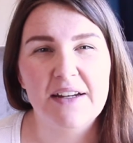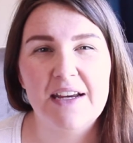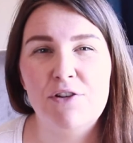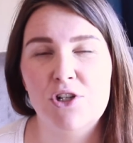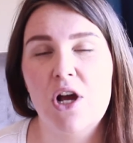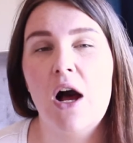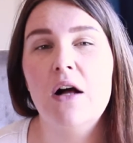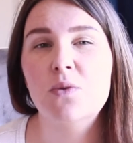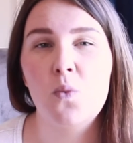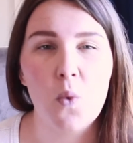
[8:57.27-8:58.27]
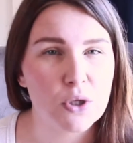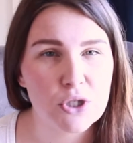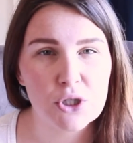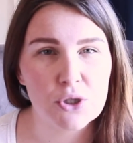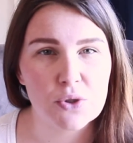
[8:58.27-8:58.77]
If your child
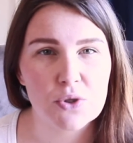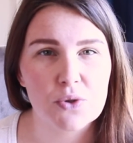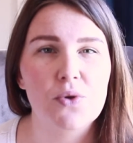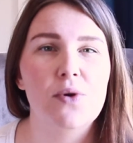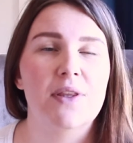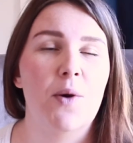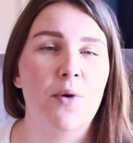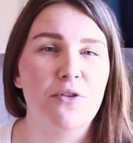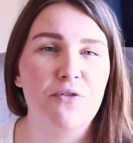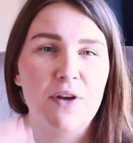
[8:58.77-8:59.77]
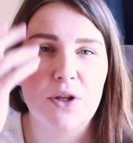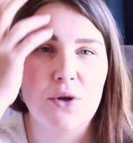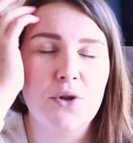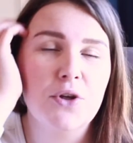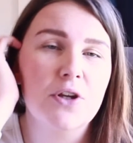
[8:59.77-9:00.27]
wants to do school and they want to feel
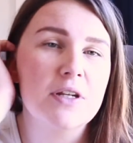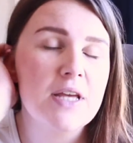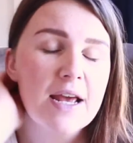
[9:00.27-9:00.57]
included,